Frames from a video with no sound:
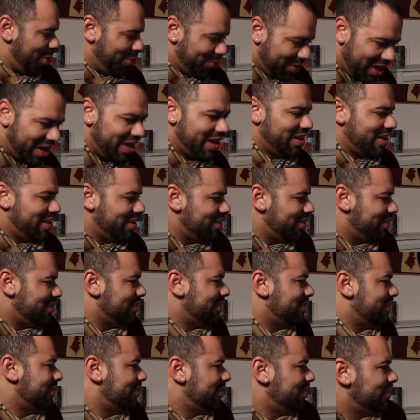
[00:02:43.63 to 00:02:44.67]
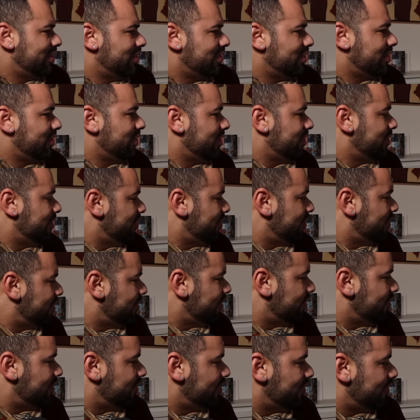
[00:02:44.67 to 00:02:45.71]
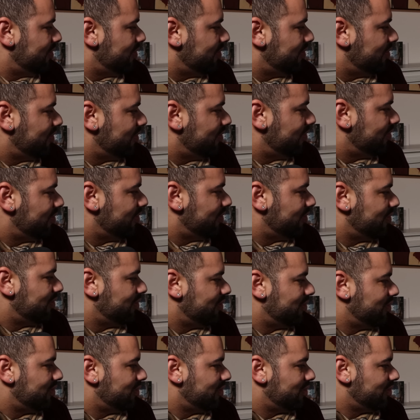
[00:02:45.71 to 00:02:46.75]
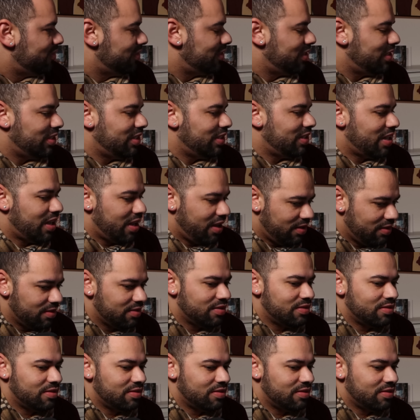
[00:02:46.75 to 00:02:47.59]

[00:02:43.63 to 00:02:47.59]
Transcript: Uh, okay. Now, it seems that you mentioned uh, financial help, yeah.